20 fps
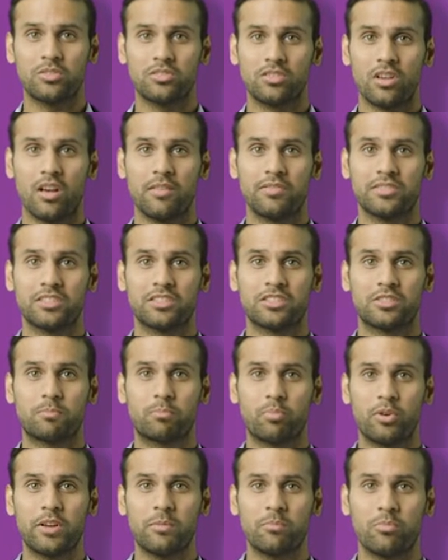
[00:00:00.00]
serve as a
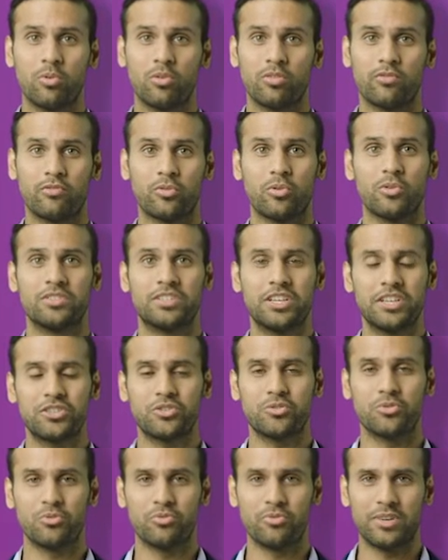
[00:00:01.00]
springboard for
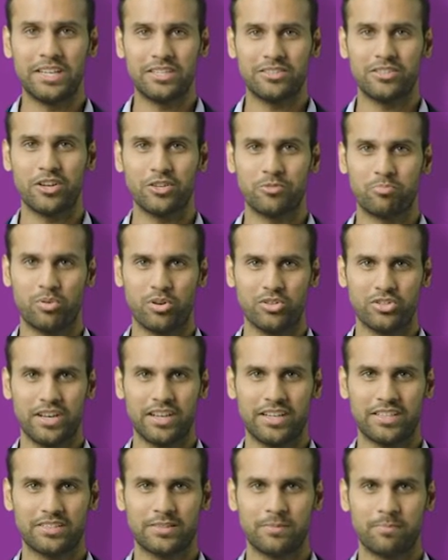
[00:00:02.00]
additional research
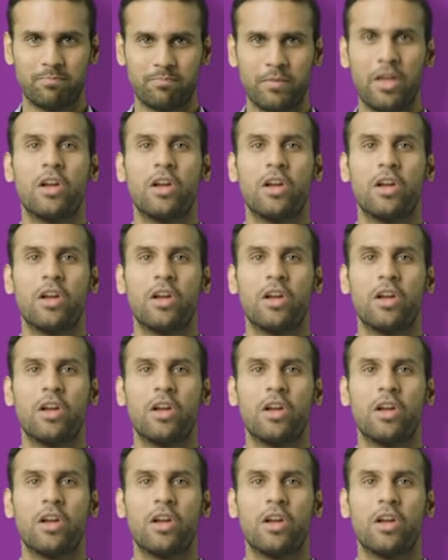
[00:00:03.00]
projects.